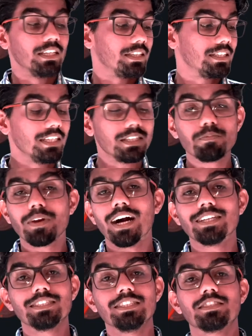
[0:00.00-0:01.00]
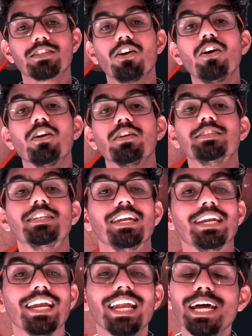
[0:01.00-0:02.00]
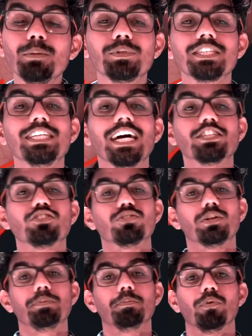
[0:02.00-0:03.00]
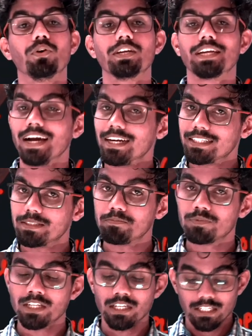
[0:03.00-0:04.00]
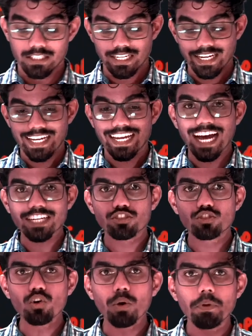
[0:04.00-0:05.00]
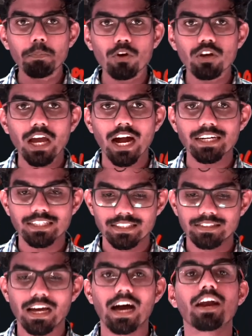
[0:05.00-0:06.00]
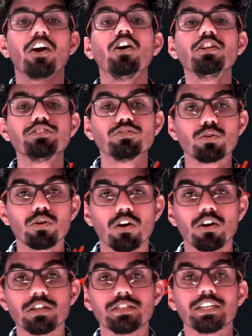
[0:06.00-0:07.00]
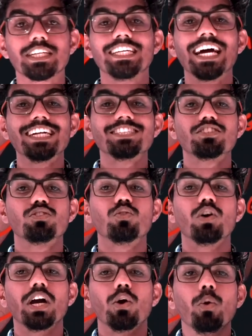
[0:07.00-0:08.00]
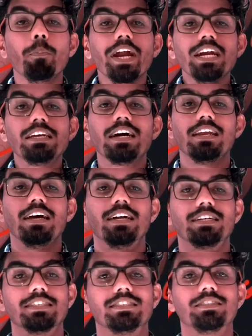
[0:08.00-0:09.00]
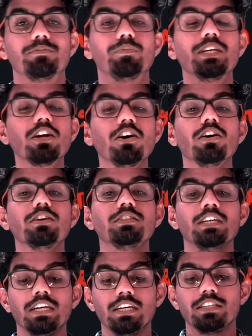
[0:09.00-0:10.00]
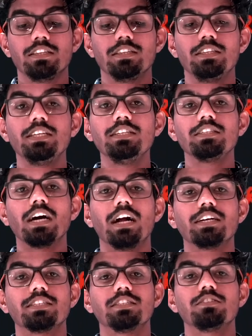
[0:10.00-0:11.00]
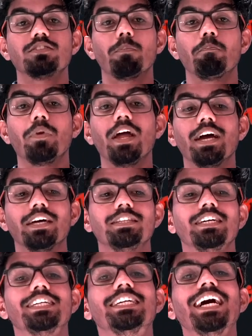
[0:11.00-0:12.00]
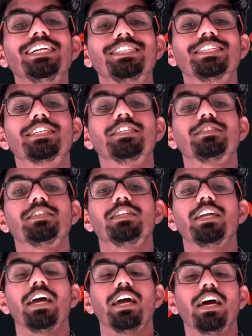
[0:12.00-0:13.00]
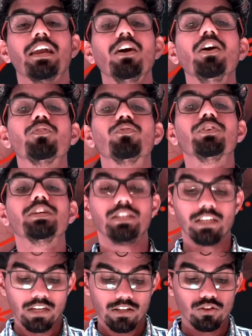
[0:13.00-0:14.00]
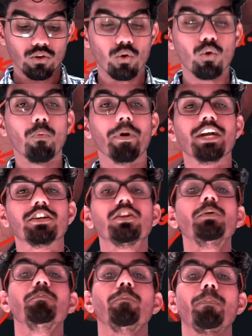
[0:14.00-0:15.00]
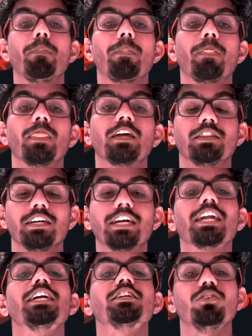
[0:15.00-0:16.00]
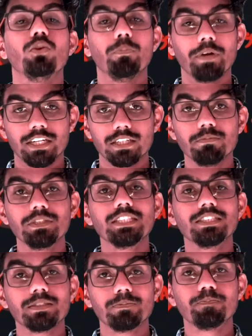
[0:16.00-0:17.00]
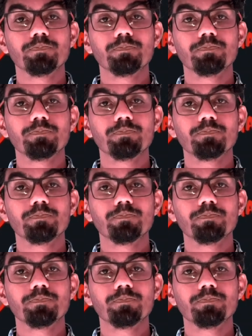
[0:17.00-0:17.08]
This branch is called the left gastroepiploic artery. The gastroepiploic arteries are also called the gastroomental arteries because these arteries supply the gastric region along with the omentum, the greater omentum region.